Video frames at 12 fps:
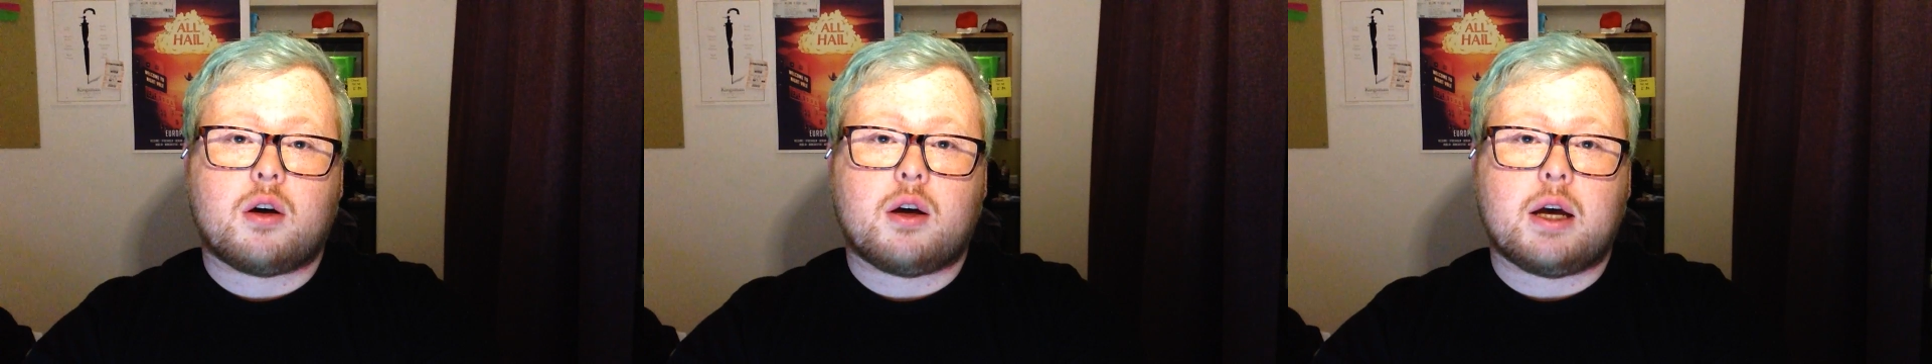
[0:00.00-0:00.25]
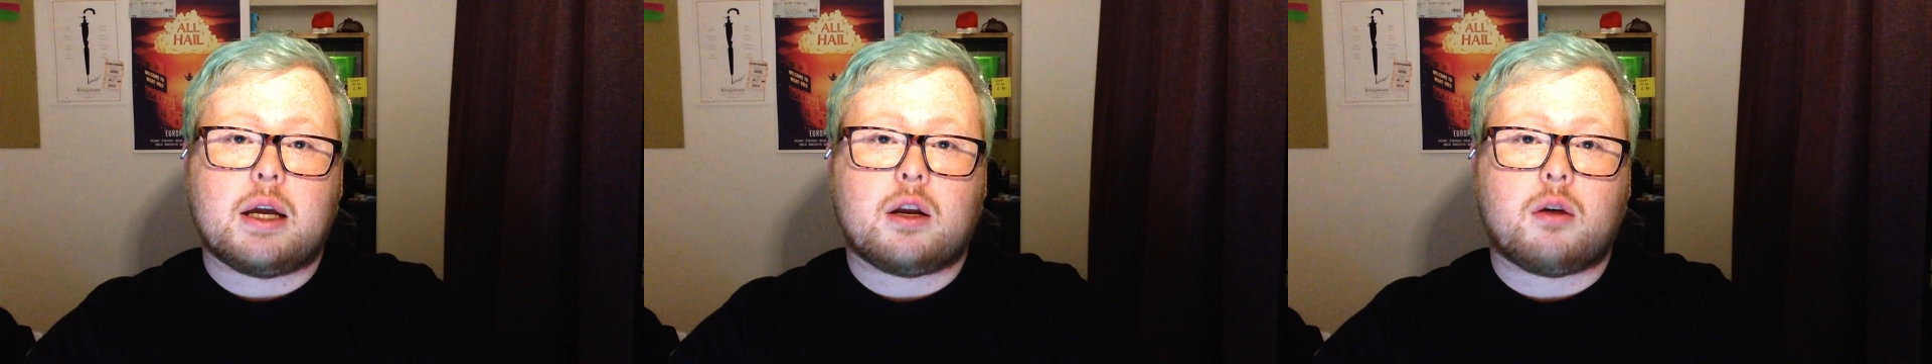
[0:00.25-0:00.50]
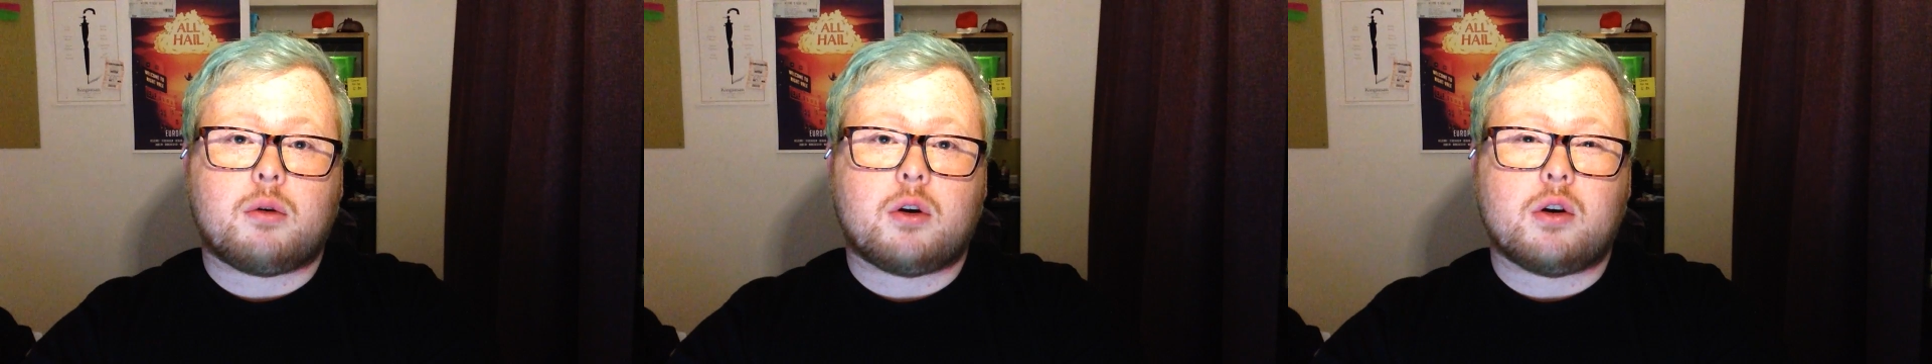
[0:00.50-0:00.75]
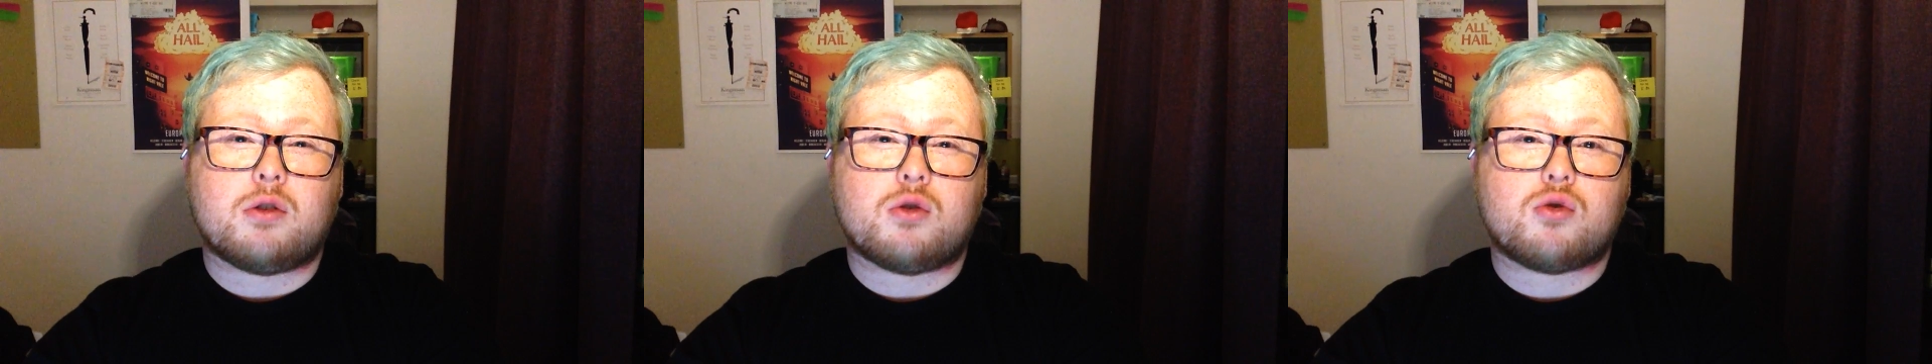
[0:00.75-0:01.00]
and I'm
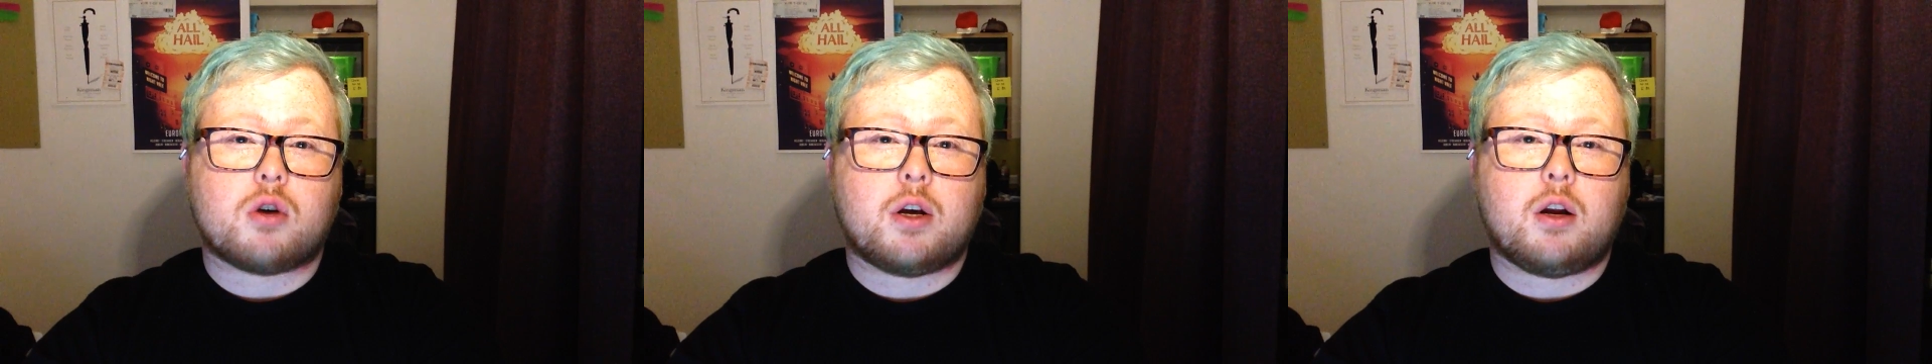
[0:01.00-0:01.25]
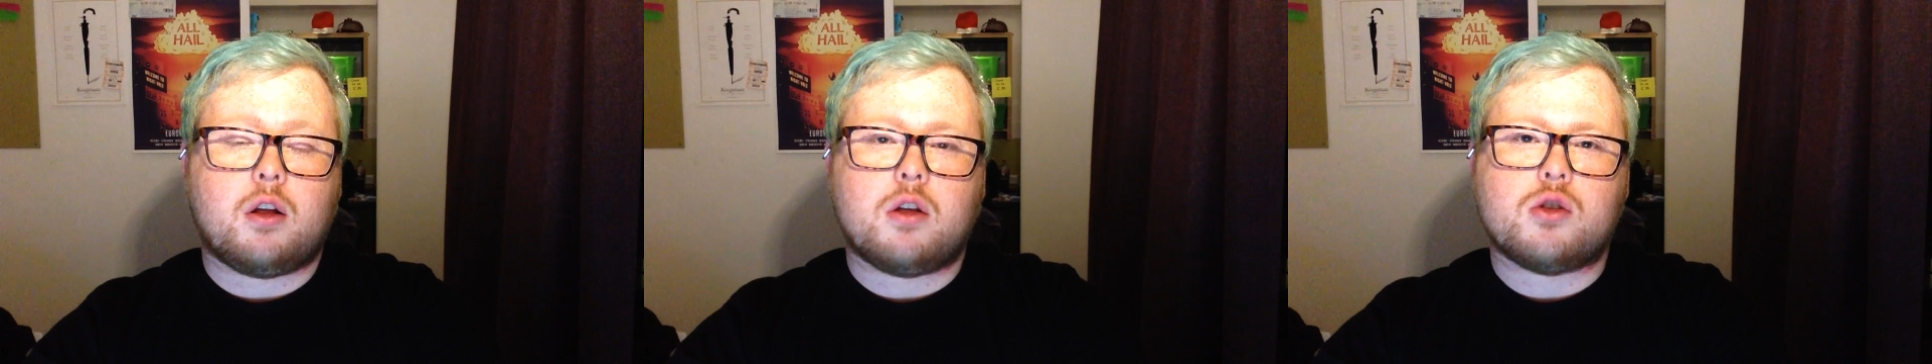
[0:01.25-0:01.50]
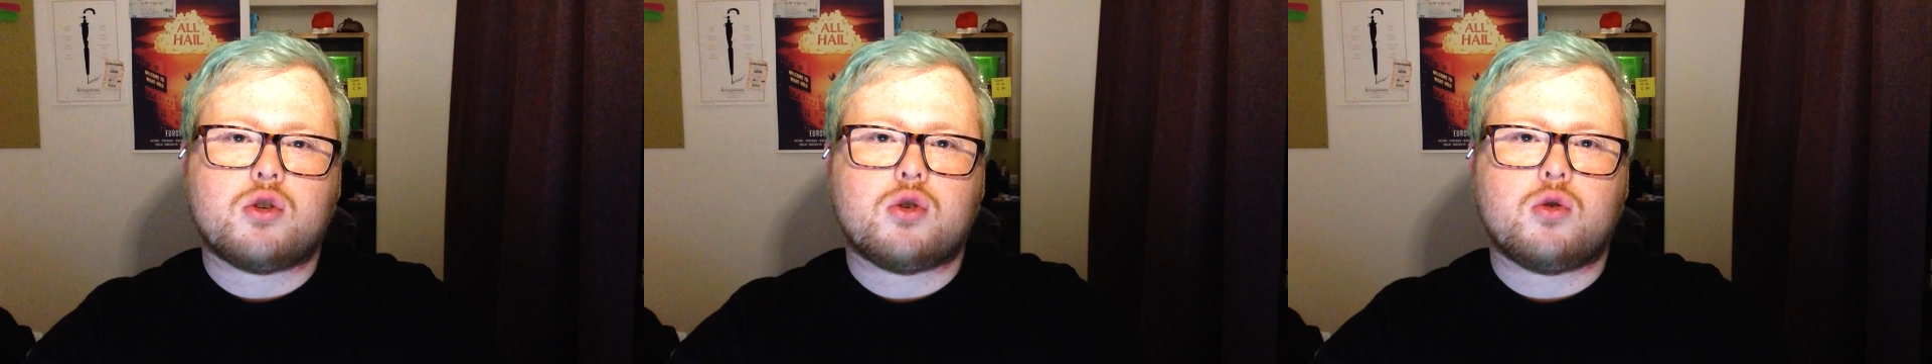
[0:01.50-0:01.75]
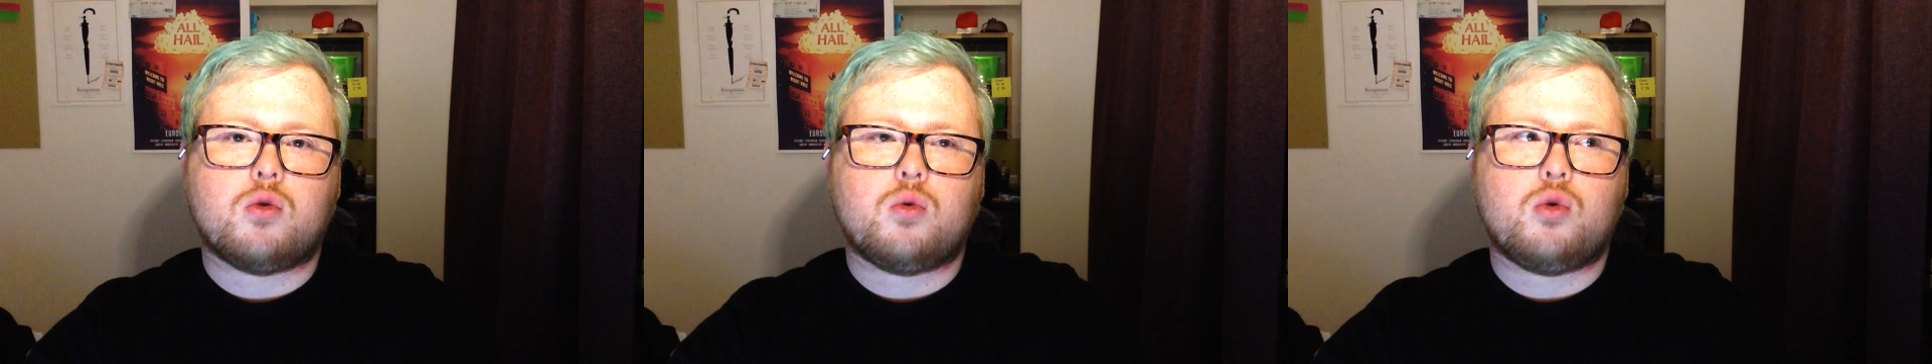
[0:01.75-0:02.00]
going to try and learn
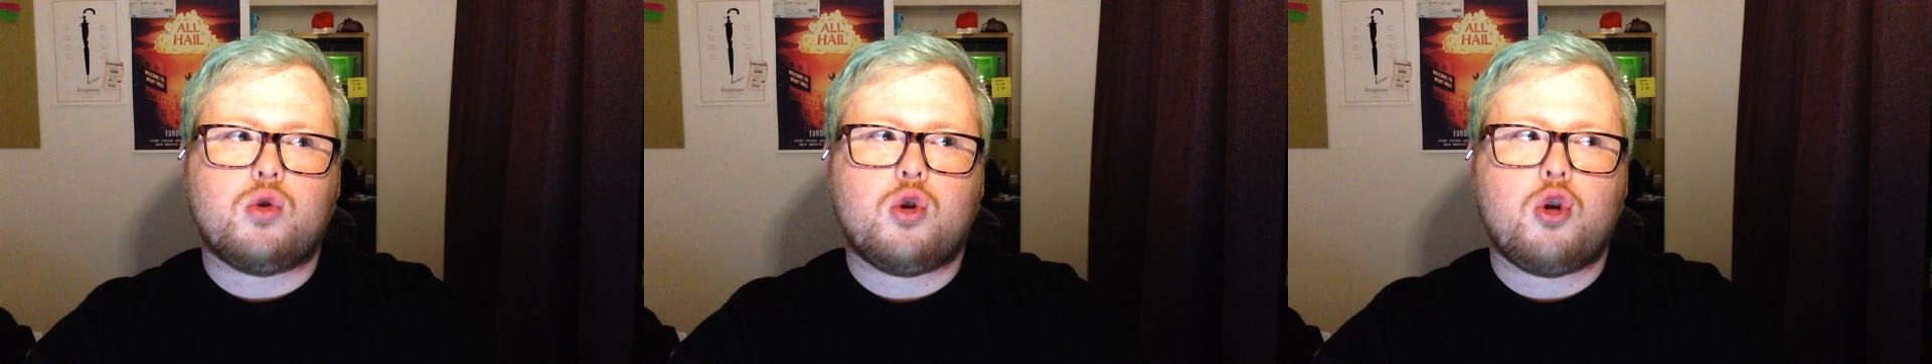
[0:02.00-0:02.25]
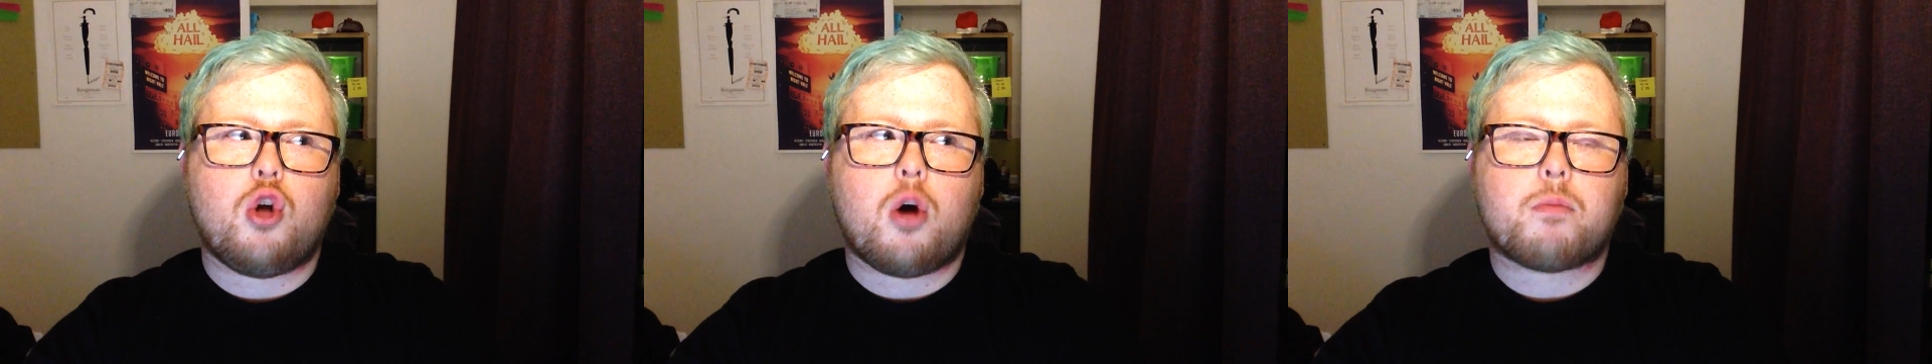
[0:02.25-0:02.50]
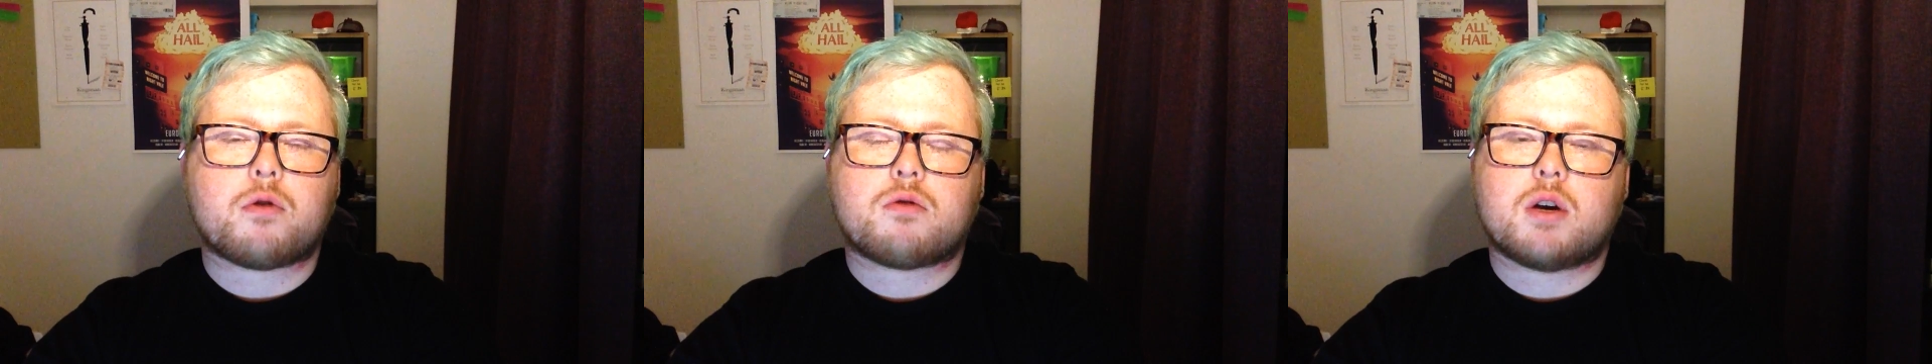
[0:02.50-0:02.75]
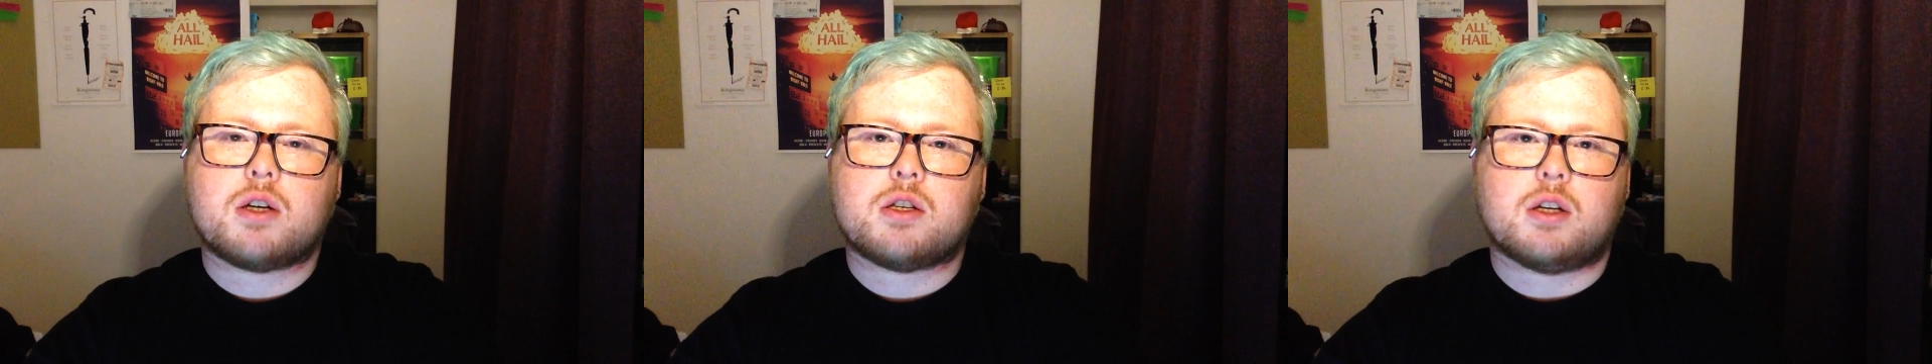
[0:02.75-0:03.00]
to not
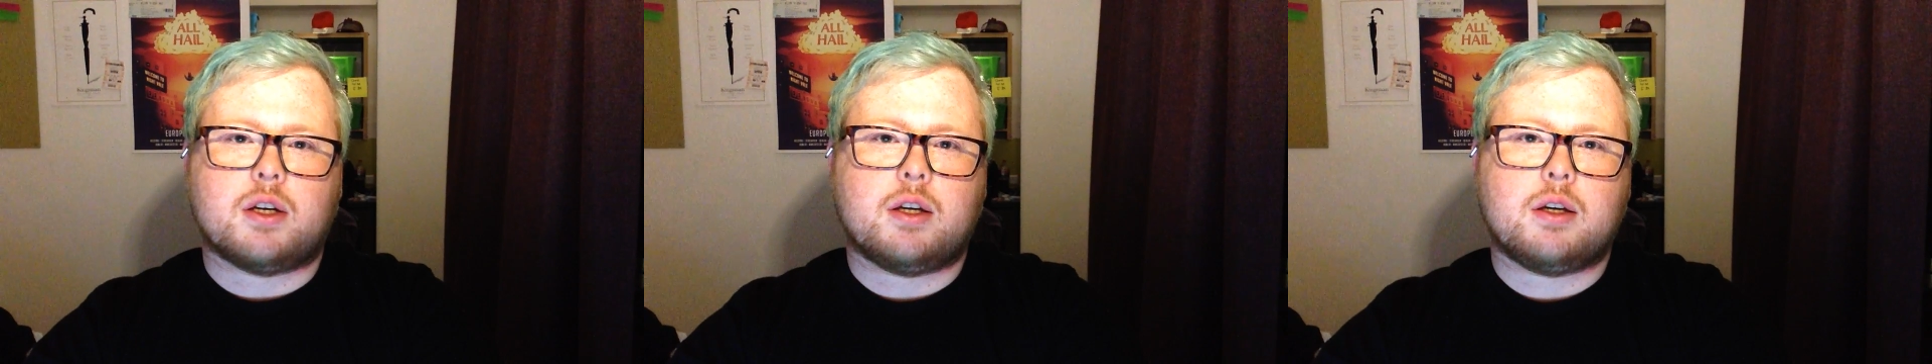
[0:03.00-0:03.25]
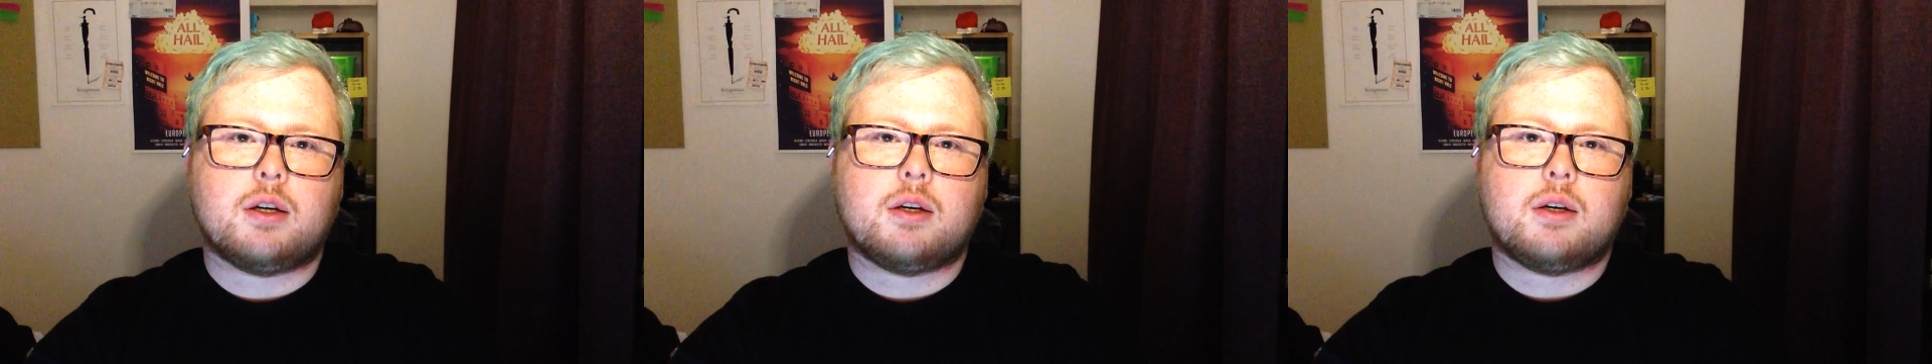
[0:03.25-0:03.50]
procrastinate,